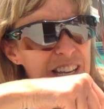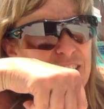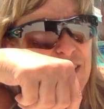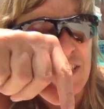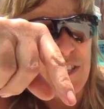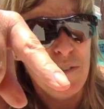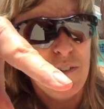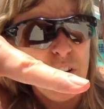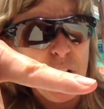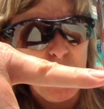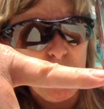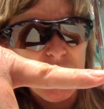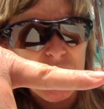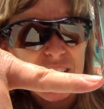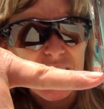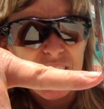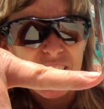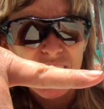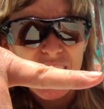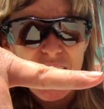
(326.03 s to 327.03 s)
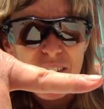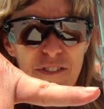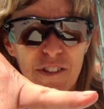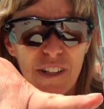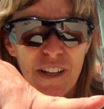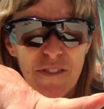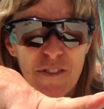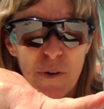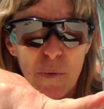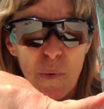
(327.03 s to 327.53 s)
Do you notice the level
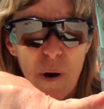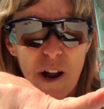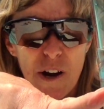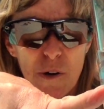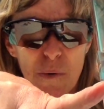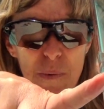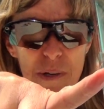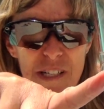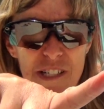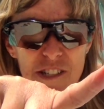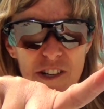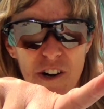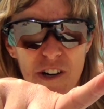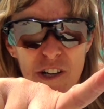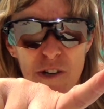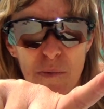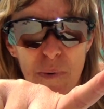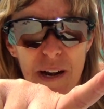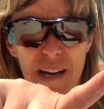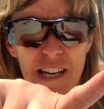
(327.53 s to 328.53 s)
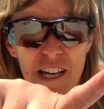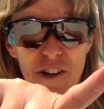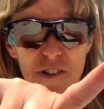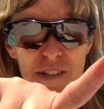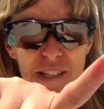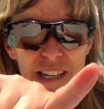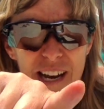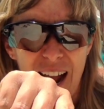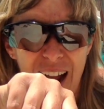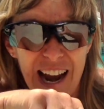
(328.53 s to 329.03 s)
of the water we started right here?
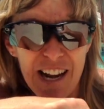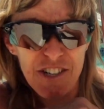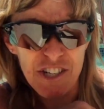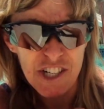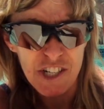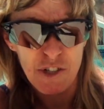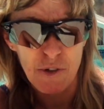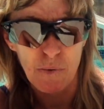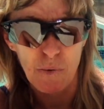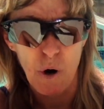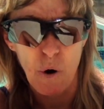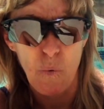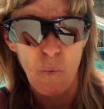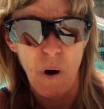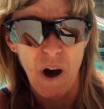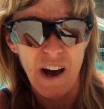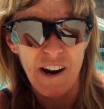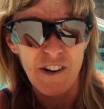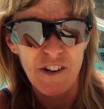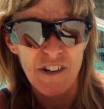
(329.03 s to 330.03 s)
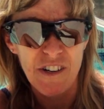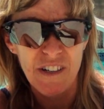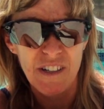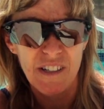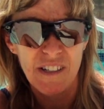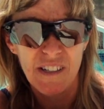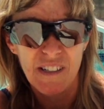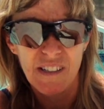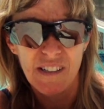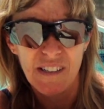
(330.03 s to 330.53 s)
Did I just grow water?
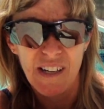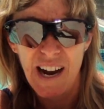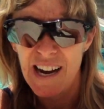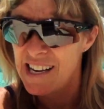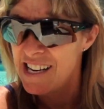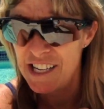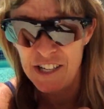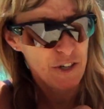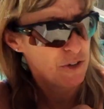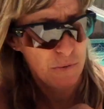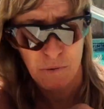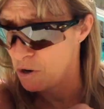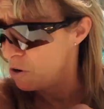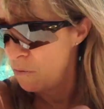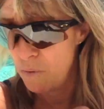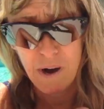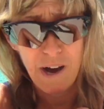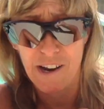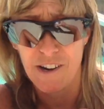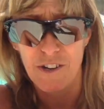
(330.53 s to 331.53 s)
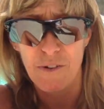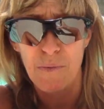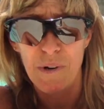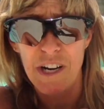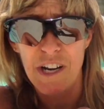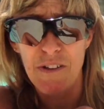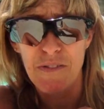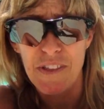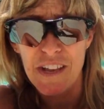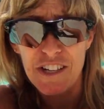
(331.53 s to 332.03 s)
I didn't grow water. What do
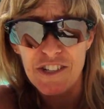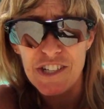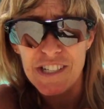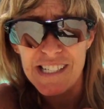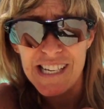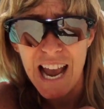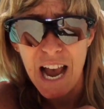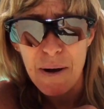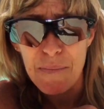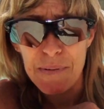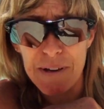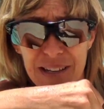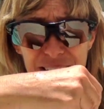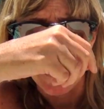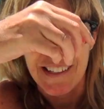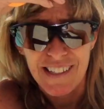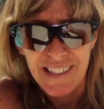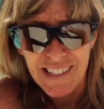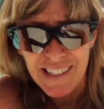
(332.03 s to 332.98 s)
you think just happened?